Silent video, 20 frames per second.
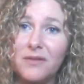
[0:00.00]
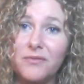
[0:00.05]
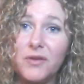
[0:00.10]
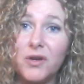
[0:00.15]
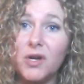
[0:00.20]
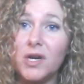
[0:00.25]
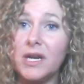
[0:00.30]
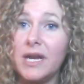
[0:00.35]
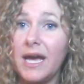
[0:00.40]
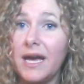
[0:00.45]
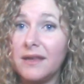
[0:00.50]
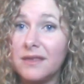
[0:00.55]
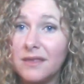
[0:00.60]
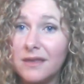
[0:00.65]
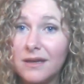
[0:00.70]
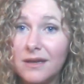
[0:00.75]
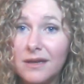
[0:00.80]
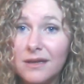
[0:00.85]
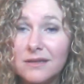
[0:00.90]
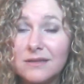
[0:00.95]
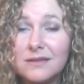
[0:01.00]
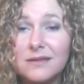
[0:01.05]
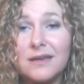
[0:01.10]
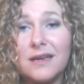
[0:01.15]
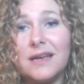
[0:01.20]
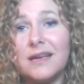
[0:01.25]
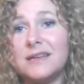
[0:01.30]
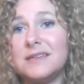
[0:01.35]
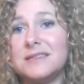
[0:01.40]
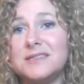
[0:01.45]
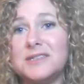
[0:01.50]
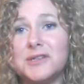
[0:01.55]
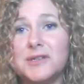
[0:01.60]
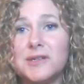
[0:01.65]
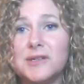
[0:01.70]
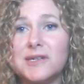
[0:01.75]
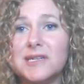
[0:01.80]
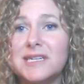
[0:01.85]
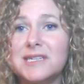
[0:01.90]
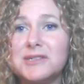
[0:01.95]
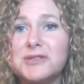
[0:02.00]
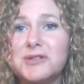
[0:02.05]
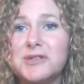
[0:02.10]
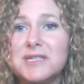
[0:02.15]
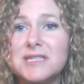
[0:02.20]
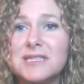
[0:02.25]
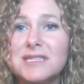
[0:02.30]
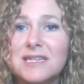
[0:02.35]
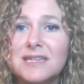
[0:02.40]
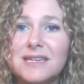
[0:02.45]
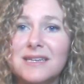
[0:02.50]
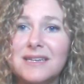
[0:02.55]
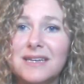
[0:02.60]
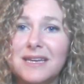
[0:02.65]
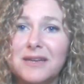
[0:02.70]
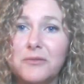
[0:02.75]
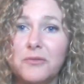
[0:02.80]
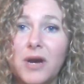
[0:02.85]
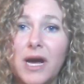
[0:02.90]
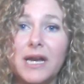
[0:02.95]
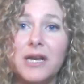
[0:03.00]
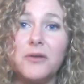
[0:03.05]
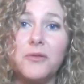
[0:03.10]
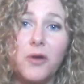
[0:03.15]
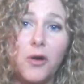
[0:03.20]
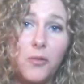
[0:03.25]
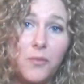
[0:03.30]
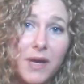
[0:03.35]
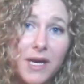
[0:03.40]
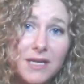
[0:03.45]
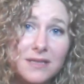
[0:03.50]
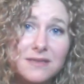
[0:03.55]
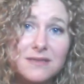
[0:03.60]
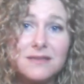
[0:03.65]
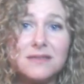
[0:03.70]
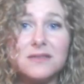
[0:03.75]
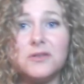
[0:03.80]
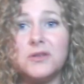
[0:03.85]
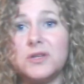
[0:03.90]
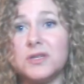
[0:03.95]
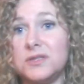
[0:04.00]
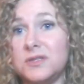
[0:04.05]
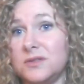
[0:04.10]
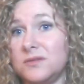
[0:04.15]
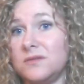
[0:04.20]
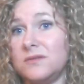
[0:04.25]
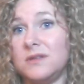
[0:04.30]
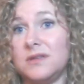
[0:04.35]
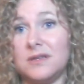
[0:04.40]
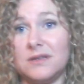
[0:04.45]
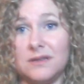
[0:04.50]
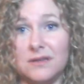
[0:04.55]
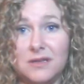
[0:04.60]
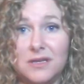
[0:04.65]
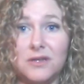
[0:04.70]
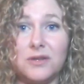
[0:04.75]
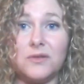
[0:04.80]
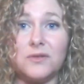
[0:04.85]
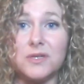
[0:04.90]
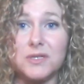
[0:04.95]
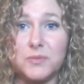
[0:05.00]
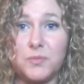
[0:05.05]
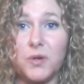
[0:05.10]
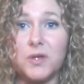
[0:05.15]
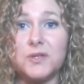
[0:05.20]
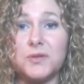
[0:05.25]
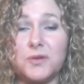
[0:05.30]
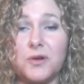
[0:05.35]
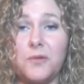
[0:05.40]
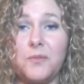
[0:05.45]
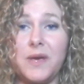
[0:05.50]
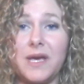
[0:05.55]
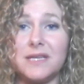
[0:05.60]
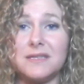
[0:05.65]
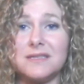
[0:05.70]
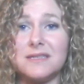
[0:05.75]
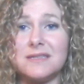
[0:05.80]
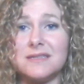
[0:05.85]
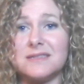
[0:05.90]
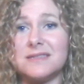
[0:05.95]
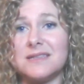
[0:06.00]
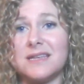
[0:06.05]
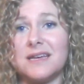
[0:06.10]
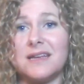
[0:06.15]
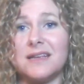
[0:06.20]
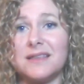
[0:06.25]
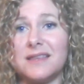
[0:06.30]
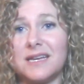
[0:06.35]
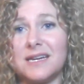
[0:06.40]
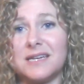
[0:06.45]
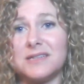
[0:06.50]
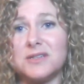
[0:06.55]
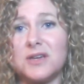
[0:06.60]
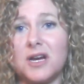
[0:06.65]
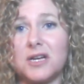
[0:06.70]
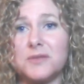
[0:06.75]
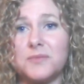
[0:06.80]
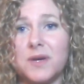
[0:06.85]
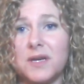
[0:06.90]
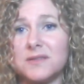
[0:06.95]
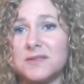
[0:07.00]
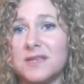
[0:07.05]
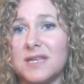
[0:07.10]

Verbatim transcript: if you're an athlete and you're interested in writing romance, you could do the, you know, the sports romances that, that I talked about.